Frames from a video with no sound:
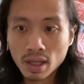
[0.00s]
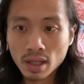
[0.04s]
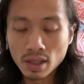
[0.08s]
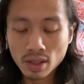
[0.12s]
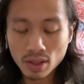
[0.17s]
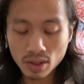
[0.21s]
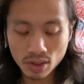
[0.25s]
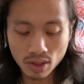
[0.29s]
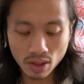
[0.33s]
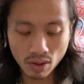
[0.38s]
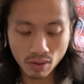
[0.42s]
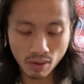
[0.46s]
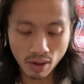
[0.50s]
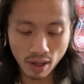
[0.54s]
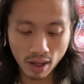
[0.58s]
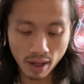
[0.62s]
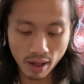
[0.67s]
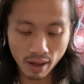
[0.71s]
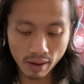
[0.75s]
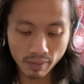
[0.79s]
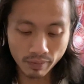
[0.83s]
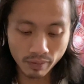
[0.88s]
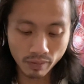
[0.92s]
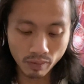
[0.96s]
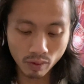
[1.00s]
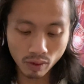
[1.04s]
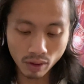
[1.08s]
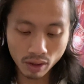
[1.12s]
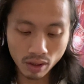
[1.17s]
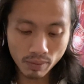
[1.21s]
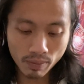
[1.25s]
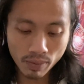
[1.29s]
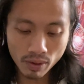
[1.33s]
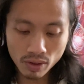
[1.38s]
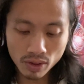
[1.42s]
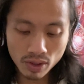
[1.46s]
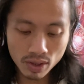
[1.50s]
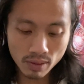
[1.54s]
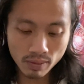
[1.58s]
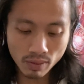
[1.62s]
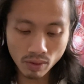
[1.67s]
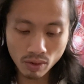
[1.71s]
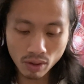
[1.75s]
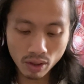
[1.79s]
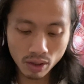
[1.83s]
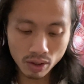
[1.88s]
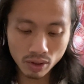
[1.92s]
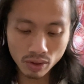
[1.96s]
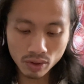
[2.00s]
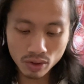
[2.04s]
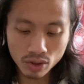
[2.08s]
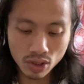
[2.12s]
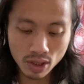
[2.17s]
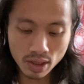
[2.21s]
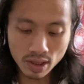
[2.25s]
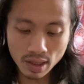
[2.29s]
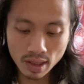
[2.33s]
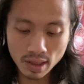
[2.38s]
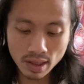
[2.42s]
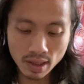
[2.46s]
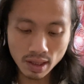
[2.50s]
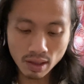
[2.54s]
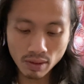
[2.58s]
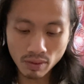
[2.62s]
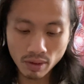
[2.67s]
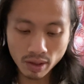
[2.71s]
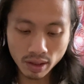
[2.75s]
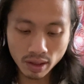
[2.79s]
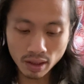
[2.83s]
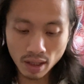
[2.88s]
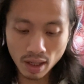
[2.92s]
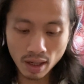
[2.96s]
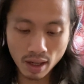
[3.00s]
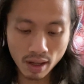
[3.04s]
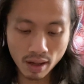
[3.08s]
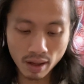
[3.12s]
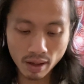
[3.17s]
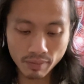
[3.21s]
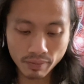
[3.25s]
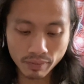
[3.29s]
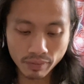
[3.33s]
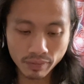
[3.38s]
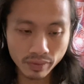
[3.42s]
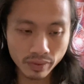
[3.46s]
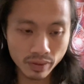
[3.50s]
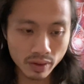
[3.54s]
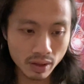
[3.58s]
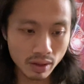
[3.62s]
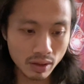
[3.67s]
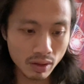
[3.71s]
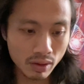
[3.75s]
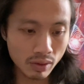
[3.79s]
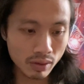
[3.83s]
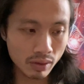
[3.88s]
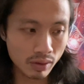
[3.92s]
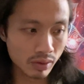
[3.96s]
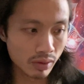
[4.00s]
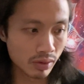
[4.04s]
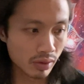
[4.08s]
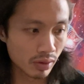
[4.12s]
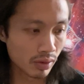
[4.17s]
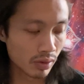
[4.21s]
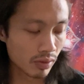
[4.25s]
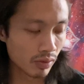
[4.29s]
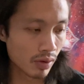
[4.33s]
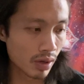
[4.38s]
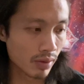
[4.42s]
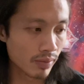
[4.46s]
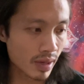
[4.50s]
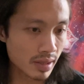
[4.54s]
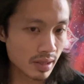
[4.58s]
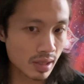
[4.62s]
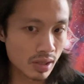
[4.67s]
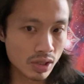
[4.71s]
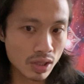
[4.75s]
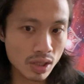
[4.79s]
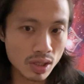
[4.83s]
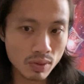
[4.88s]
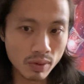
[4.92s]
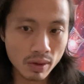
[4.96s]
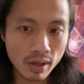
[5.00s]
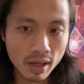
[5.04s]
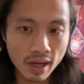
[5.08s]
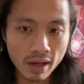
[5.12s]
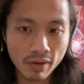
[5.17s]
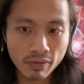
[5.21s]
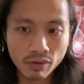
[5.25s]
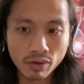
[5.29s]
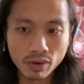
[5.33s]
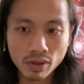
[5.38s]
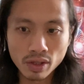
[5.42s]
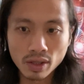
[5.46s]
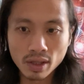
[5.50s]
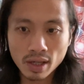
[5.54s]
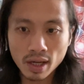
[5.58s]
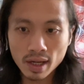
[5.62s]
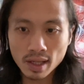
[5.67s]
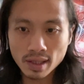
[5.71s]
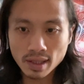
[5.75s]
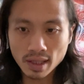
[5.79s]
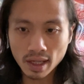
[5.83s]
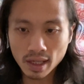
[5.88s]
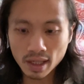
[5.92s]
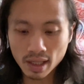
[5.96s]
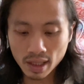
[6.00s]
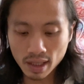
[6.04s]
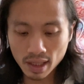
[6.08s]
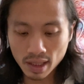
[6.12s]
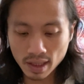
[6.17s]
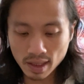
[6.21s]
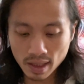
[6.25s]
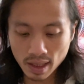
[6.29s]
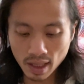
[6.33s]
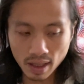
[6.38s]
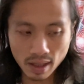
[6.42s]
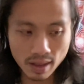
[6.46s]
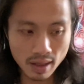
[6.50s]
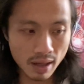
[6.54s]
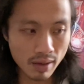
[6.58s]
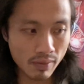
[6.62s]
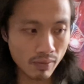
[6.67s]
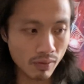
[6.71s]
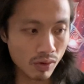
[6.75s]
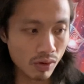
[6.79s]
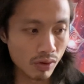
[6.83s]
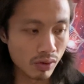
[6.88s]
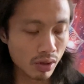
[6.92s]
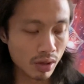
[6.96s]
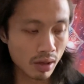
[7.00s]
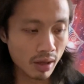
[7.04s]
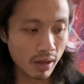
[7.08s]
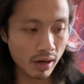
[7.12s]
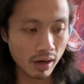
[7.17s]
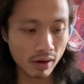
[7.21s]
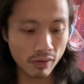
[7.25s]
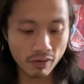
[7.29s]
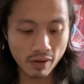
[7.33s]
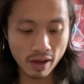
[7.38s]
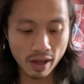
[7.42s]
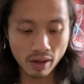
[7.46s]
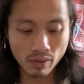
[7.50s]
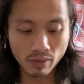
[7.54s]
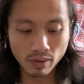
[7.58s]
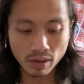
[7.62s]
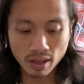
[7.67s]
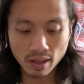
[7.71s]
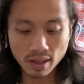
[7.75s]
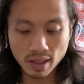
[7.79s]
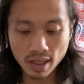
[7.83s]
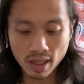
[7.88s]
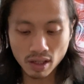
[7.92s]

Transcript: So um, we're going to pull some Oracle just to see what um, what messages we have for you guys, Aries, and then we'll clarify it with the